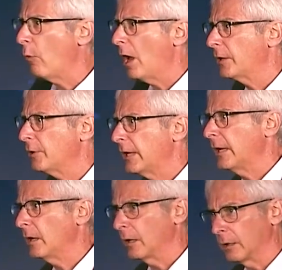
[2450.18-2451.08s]
while you're
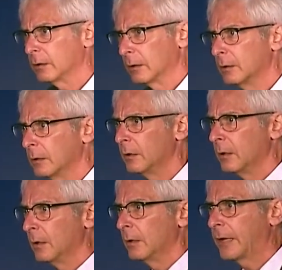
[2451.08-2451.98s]
here.
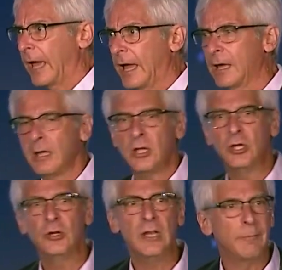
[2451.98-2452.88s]
Okay?
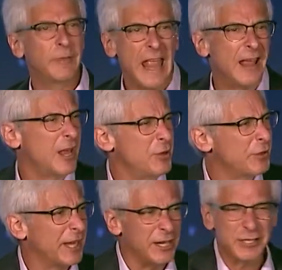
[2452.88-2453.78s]
And you're
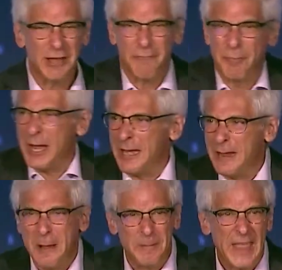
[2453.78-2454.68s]
thinking to yourself,
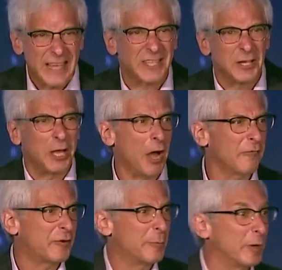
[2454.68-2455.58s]
but that's
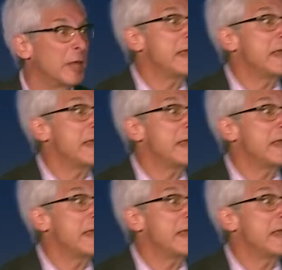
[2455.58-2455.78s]
uncomfortable.